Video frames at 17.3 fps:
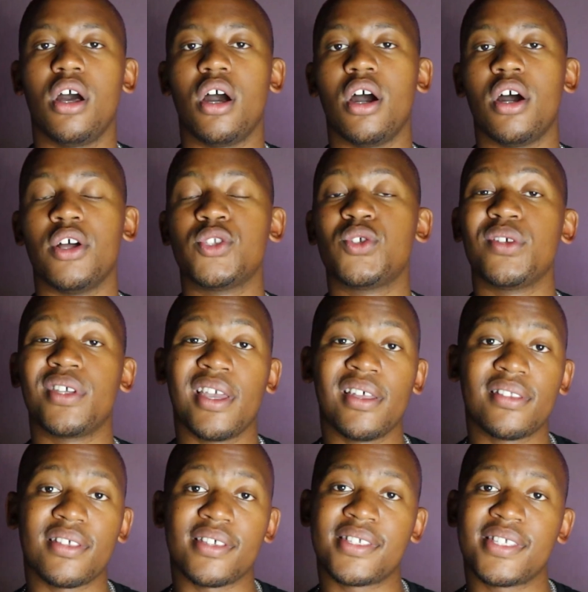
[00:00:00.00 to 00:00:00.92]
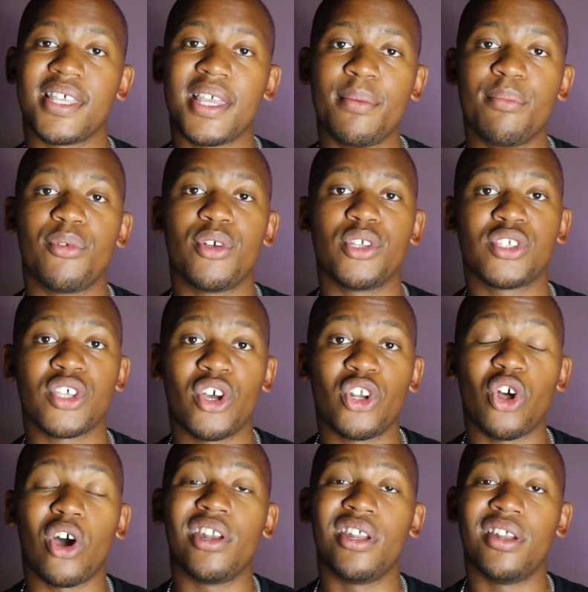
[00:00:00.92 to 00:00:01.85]
to get the same
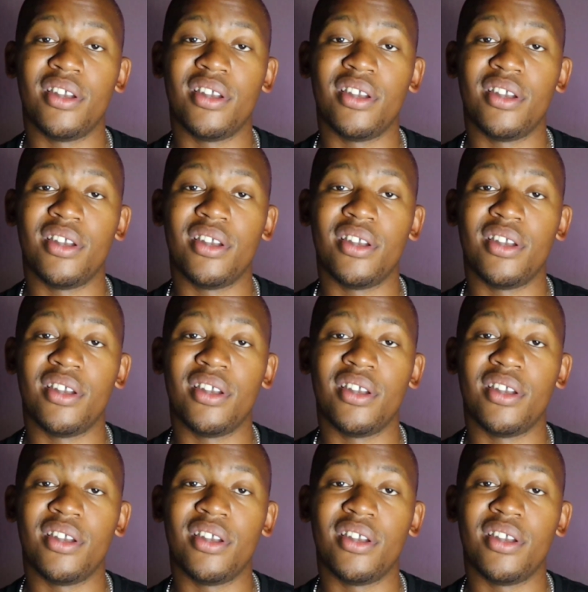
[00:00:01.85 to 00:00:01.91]
return on